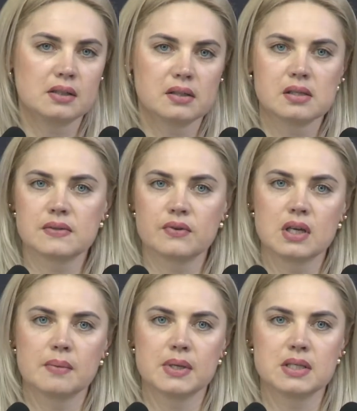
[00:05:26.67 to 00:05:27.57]
children
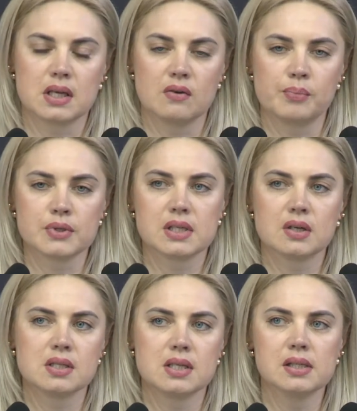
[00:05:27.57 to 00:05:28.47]
in different
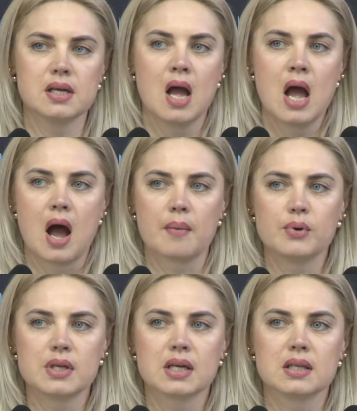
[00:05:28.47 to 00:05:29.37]
types of family
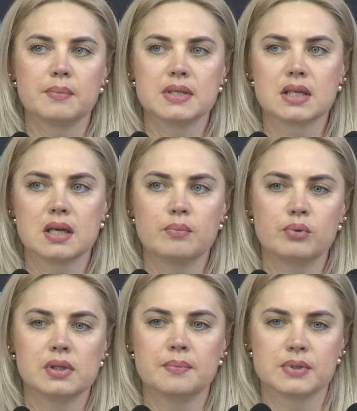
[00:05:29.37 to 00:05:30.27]

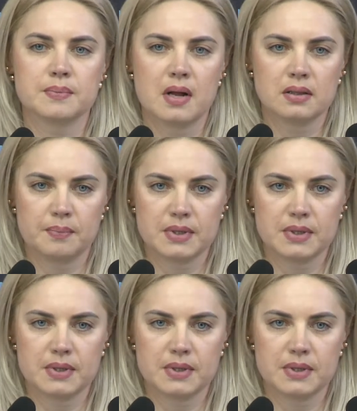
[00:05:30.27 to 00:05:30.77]
care.